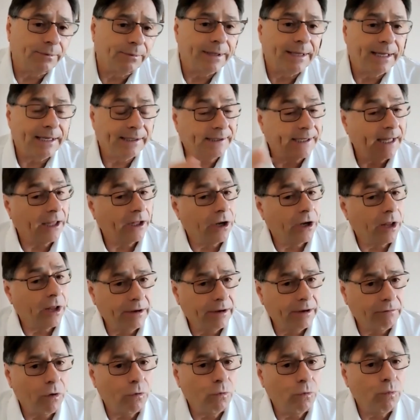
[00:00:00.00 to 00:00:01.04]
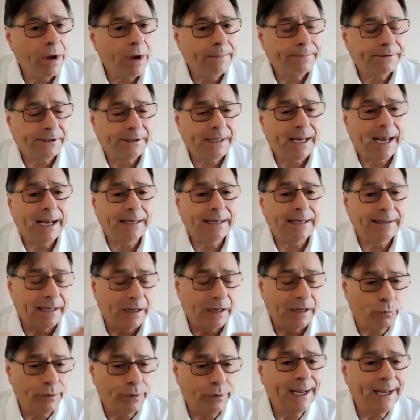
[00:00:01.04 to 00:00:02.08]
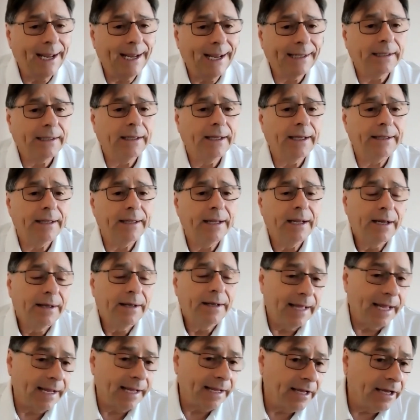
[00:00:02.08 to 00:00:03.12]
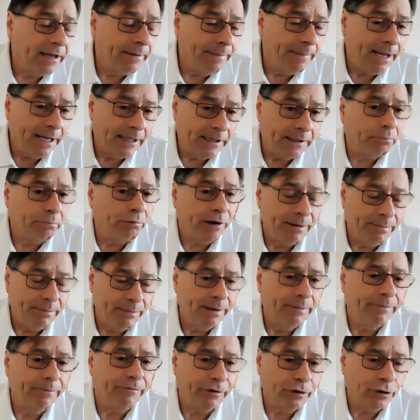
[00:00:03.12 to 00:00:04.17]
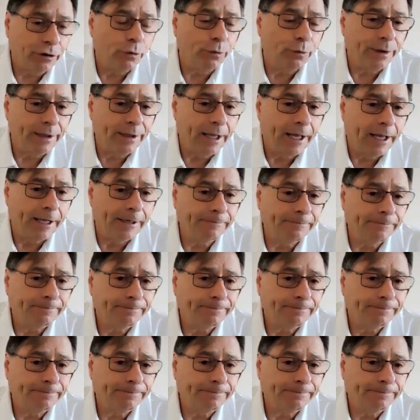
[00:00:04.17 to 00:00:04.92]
When they sell it on their own website and we handle it, they can command a premium for doing that.